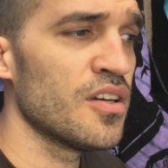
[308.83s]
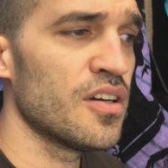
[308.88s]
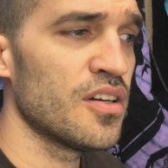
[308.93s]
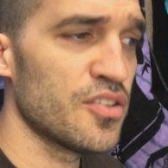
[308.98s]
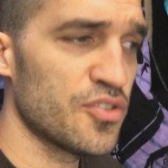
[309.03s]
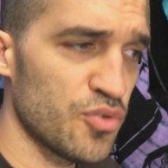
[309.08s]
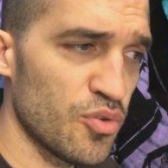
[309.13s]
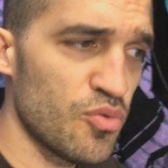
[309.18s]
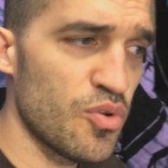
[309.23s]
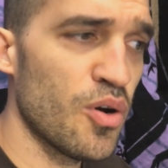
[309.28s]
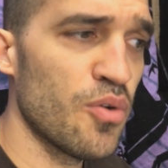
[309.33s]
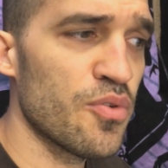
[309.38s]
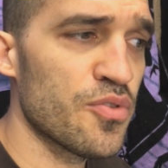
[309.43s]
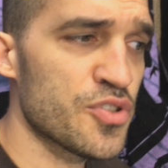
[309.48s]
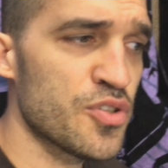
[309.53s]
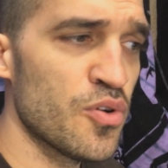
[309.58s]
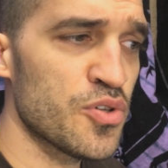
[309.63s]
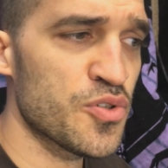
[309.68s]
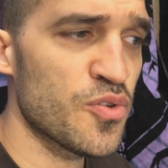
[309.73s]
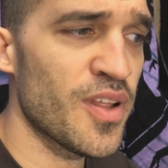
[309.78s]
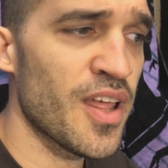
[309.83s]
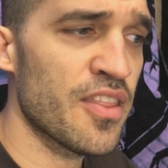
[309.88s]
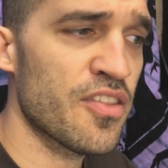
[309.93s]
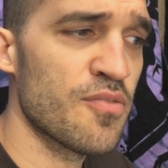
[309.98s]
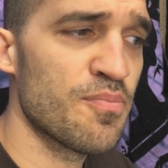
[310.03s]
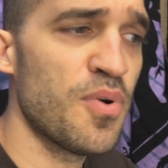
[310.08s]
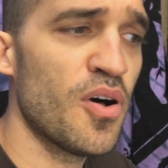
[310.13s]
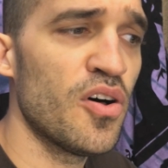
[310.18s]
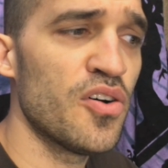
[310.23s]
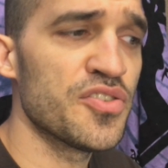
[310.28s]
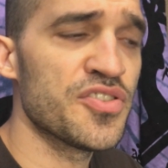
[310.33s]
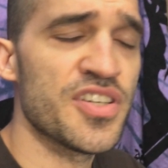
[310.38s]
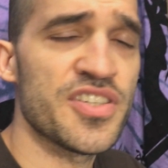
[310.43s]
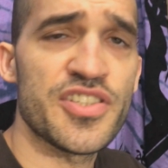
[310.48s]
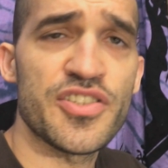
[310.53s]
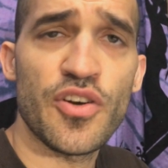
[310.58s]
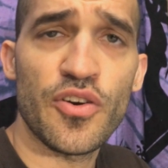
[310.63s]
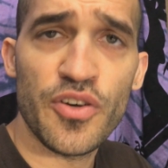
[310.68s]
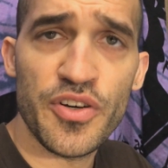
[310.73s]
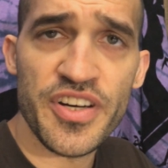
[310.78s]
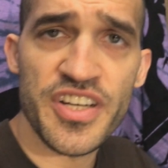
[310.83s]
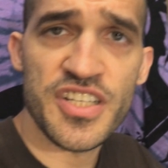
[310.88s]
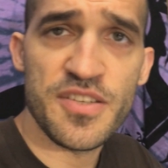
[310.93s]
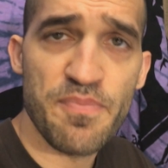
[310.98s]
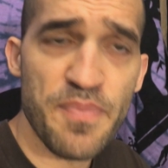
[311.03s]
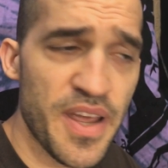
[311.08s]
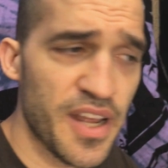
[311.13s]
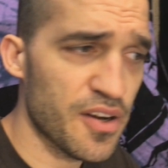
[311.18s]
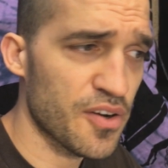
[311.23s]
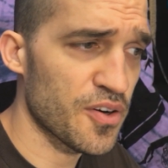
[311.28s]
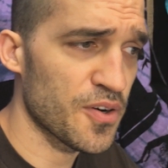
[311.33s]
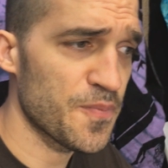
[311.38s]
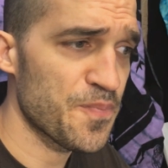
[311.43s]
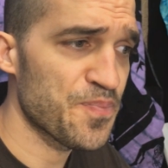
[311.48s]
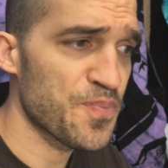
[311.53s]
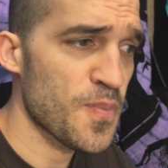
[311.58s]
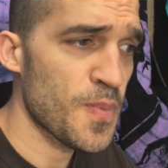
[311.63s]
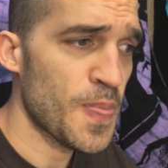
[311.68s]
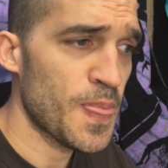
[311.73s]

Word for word: uh, to quote social anthropologist Ernest Becker,